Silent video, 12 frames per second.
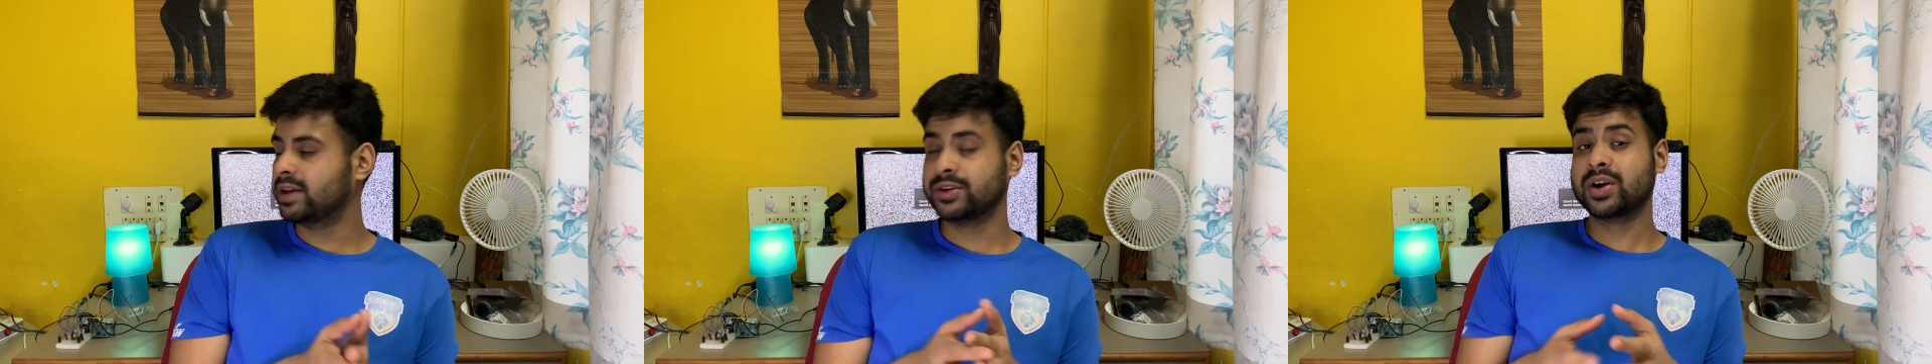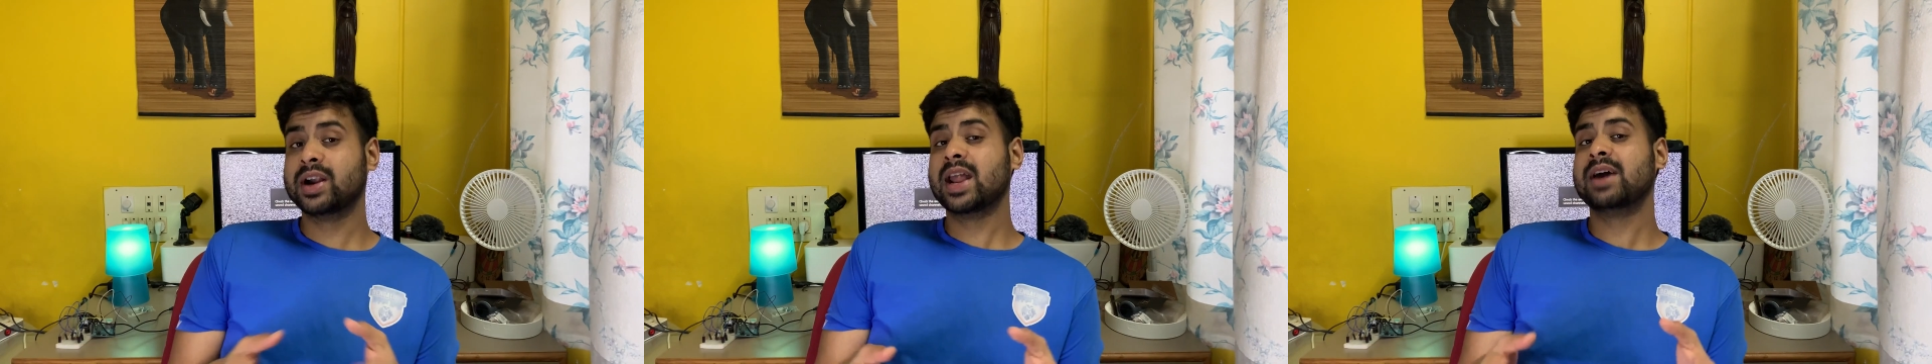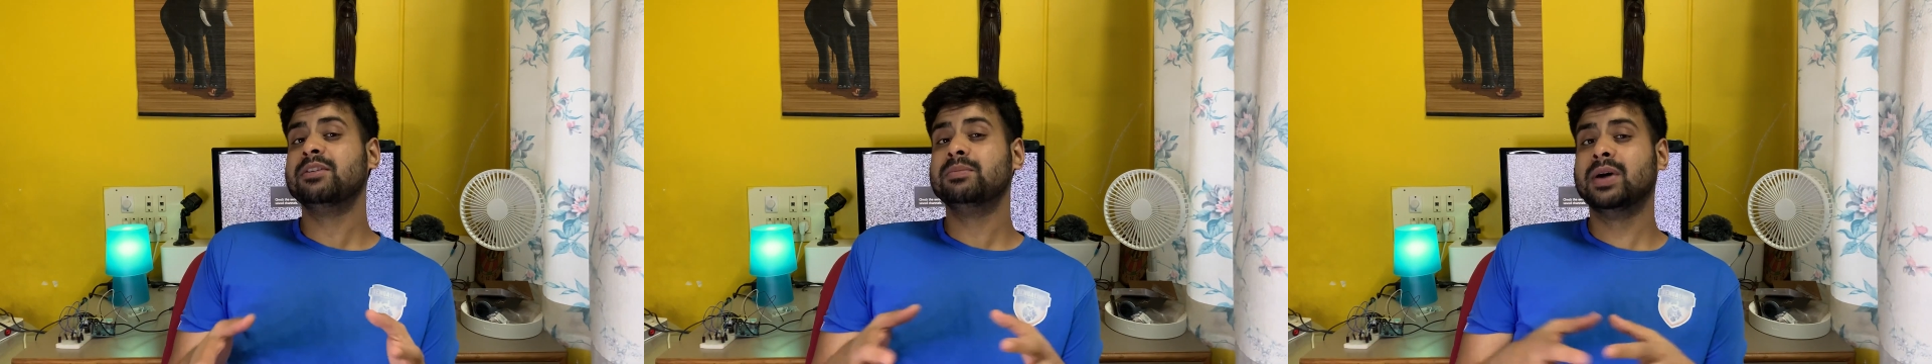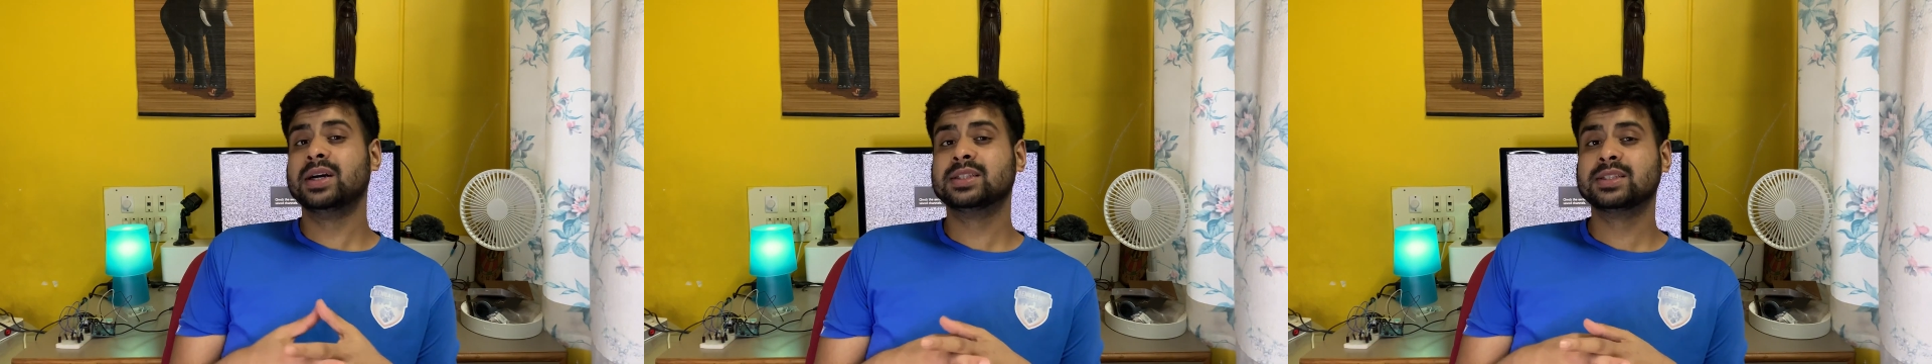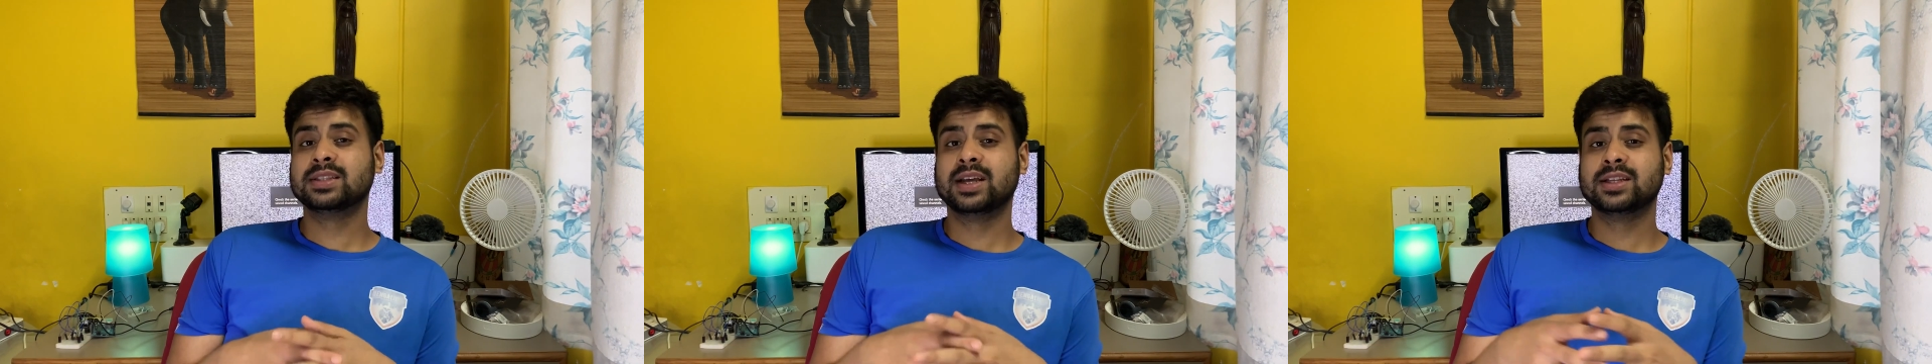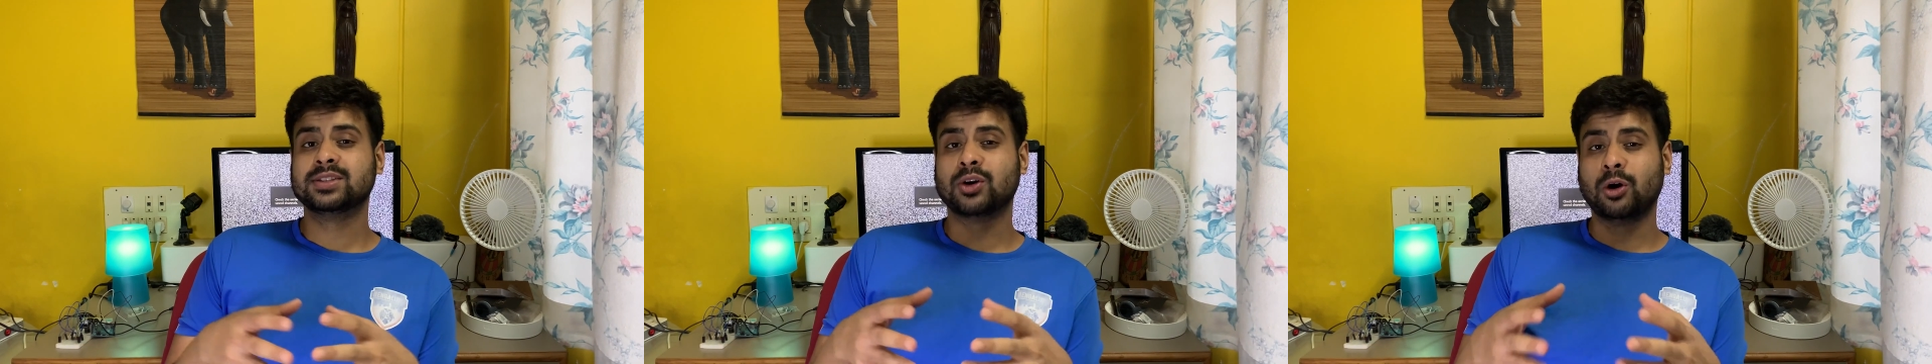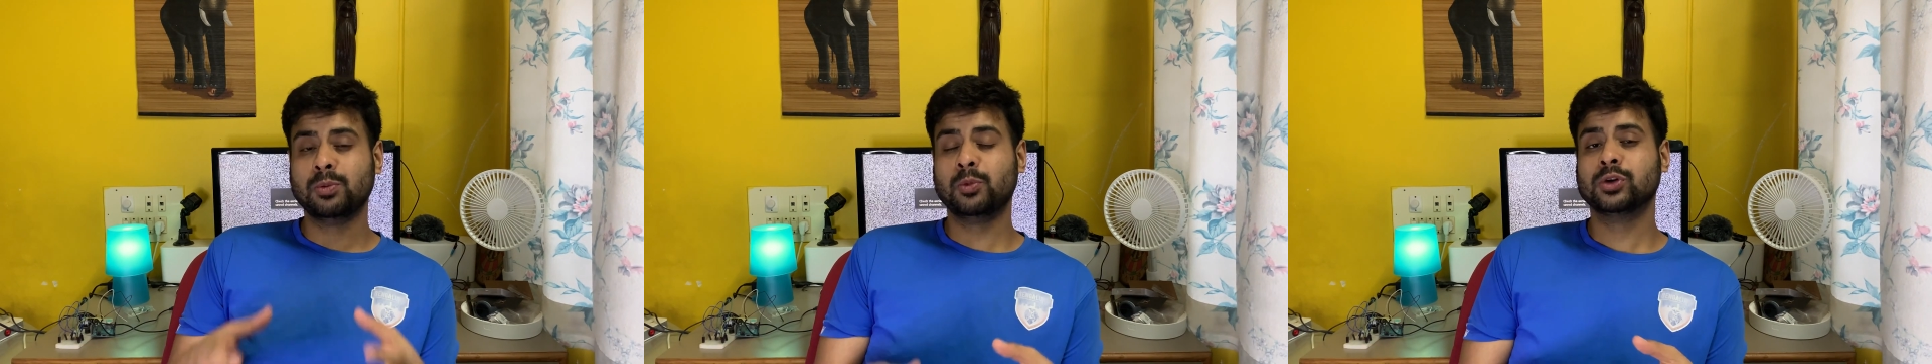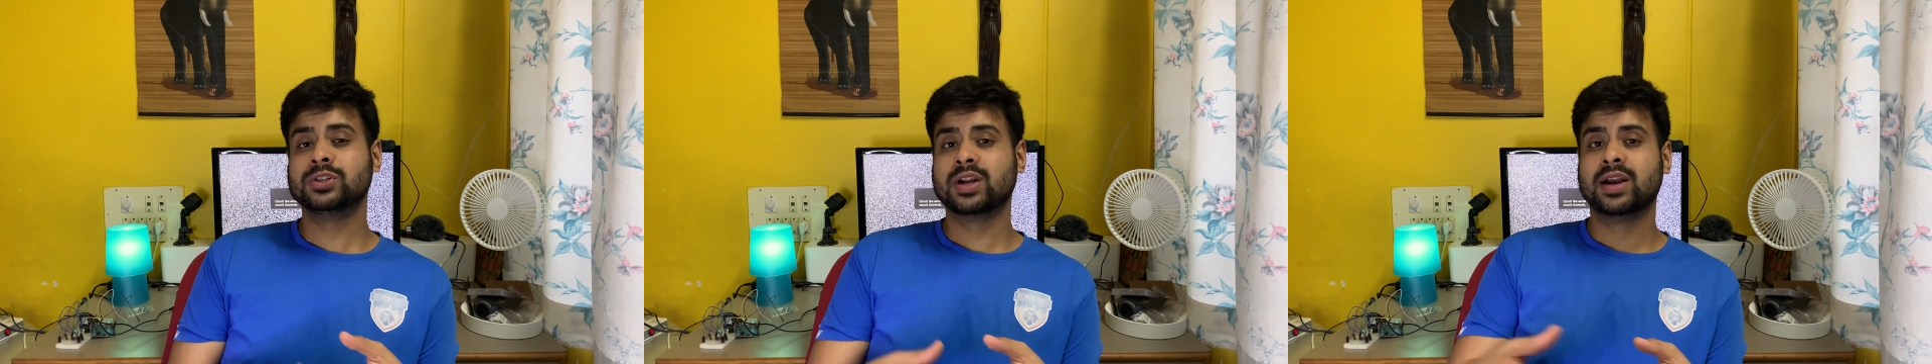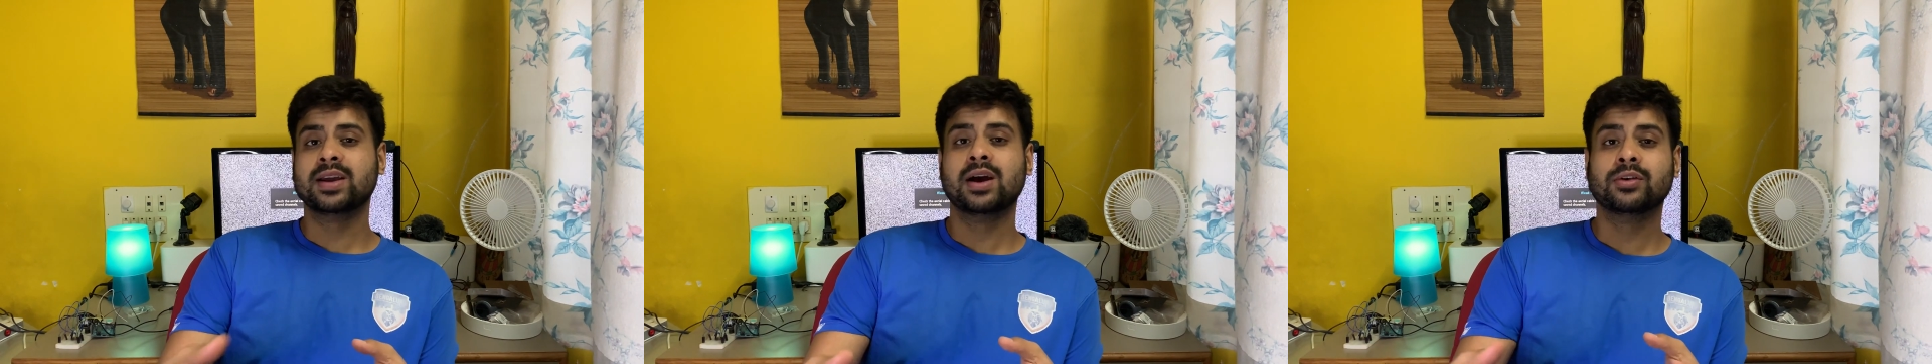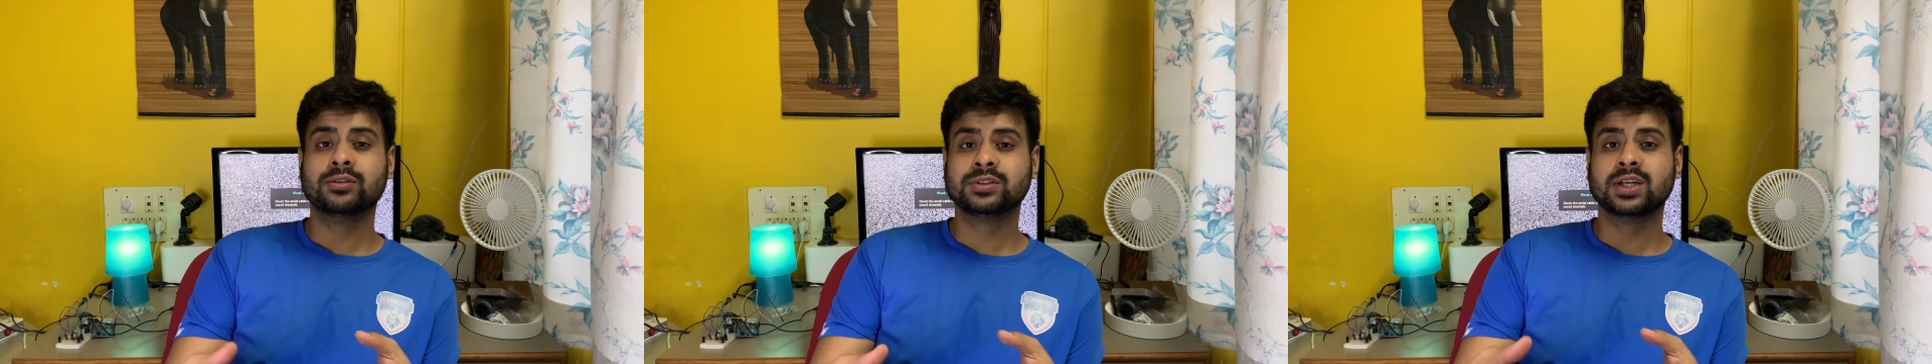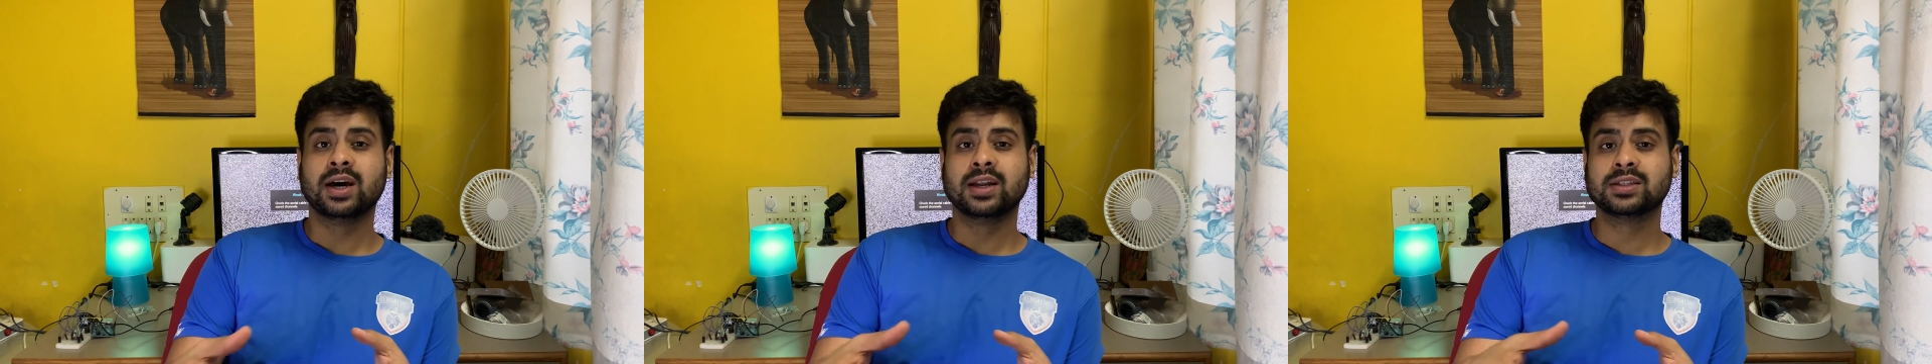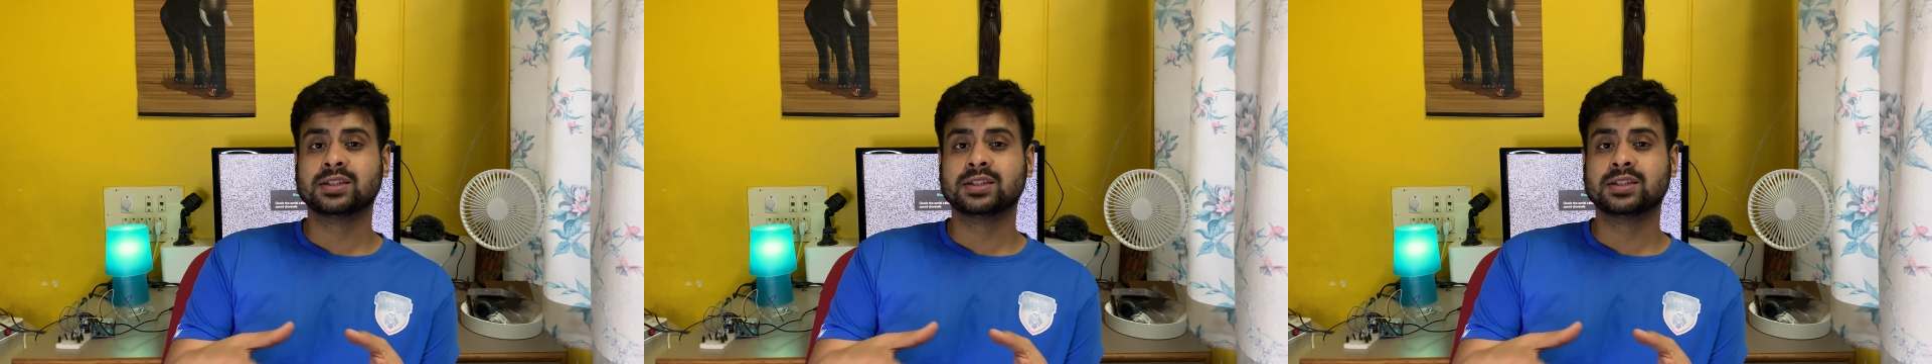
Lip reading: You can't have a bus that's almost running out of charge,